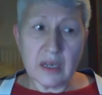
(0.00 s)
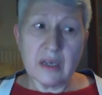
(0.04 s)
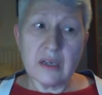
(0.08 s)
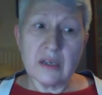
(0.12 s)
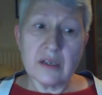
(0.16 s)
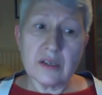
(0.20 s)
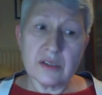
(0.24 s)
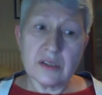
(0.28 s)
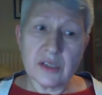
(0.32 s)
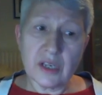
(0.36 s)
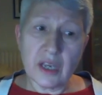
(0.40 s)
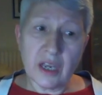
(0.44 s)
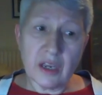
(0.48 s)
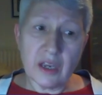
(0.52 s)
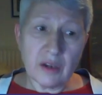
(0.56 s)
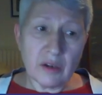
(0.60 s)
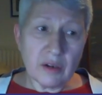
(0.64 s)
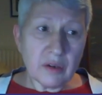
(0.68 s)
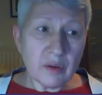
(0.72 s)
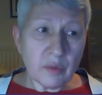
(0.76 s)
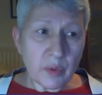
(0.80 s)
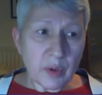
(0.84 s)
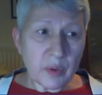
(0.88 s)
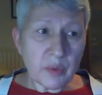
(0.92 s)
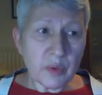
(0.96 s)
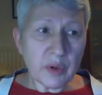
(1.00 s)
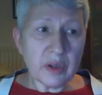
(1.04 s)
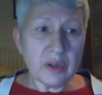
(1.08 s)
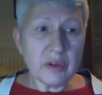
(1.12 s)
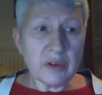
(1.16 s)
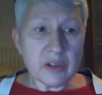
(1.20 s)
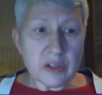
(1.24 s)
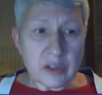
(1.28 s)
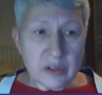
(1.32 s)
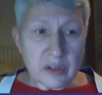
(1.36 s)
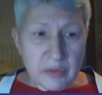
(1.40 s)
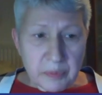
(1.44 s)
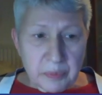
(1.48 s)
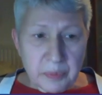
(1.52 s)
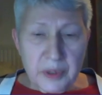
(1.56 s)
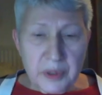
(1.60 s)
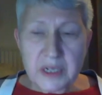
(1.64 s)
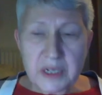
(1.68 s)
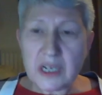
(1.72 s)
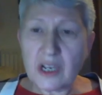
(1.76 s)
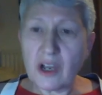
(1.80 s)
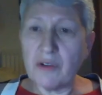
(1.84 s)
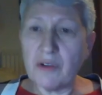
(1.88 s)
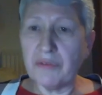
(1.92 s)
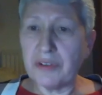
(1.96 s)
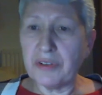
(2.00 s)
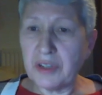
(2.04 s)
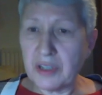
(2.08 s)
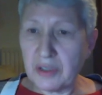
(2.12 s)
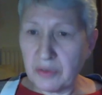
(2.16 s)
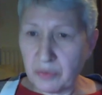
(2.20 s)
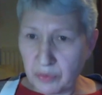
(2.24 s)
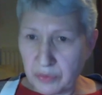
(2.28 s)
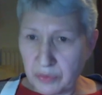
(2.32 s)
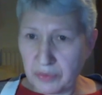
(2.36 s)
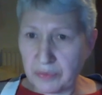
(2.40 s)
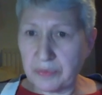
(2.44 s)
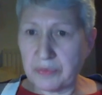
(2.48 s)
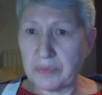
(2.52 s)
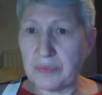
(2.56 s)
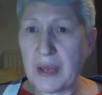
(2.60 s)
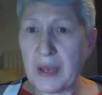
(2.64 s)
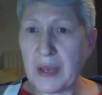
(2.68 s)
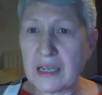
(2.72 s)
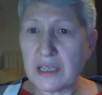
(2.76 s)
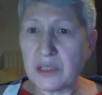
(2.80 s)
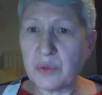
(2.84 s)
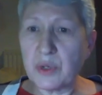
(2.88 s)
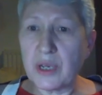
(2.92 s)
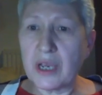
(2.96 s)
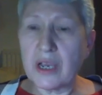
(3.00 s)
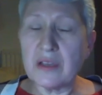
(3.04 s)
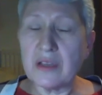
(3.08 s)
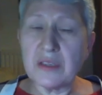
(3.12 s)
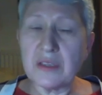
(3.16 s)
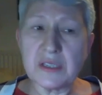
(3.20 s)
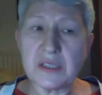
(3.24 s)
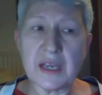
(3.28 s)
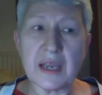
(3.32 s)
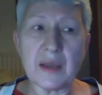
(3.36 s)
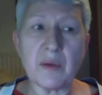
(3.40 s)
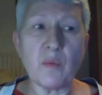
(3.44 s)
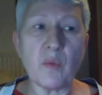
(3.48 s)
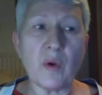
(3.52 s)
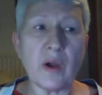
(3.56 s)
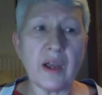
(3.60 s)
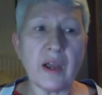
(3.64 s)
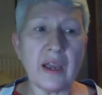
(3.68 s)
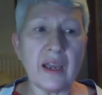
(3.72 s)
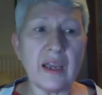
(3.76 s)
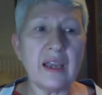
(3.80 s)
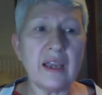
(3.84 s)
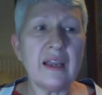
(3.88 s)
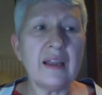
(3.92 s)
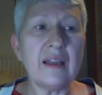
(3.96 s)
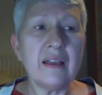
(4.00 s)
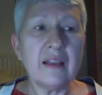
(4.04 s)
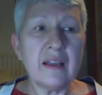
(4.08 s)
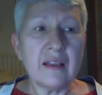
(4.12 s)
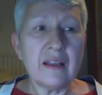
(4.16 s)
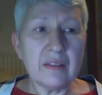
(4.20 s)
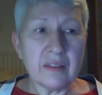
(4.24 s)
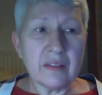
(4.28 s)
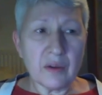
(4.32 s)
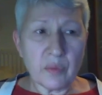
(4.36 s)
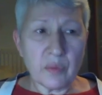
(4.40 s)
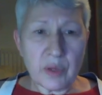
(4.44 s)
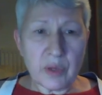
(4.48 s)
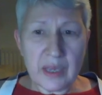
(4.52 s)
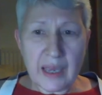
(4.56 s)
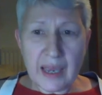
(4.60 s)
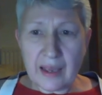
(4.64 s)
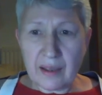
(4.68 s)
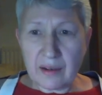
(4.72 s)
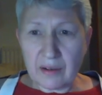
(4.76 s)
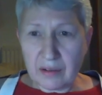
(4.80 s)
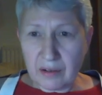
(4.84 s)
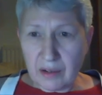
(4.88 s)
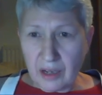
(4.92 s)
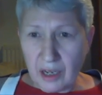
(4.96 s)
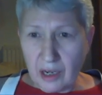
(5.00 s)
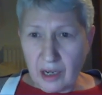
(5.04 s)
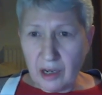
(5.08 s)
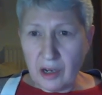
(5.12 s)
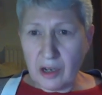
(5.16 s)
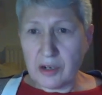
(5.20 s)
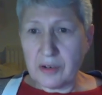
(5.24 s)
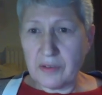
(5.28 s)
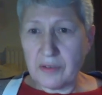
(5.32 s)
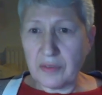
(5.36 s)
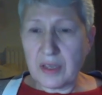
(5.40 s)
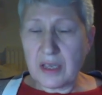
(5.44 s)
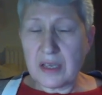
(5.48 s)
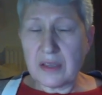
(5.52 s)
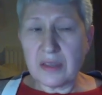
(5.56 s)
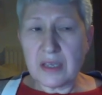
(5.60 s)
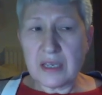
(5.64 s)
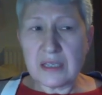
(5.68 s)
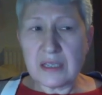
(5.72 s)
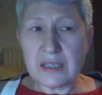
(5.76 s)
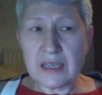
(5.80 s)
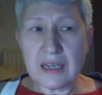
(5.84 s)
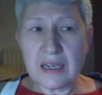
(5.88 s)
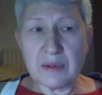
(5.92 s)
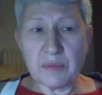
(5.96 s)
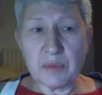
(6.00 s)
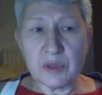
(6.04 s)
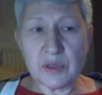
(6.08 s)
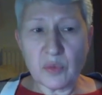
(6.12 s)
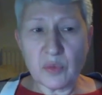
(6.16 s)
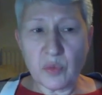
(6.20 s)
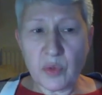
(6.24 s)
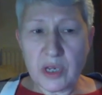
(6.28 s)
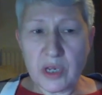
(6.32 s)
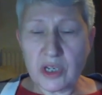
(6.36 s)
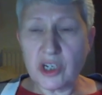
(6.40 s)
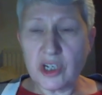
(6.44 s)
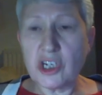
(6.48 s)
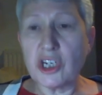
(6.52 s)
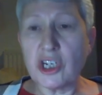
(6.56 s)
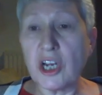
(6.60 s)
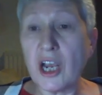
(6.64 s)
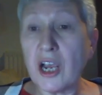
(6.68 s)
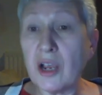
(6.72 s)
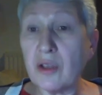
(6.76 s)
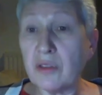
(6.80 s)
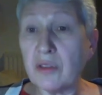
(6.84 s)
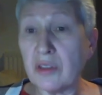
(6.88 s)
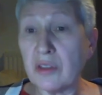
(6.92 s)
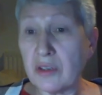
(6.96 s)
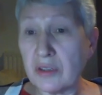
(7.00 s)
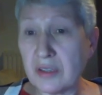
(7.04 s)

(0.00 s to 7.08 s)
So we were pretty confident, patterns were going the same way, that we get a lot of these animals and we can show that those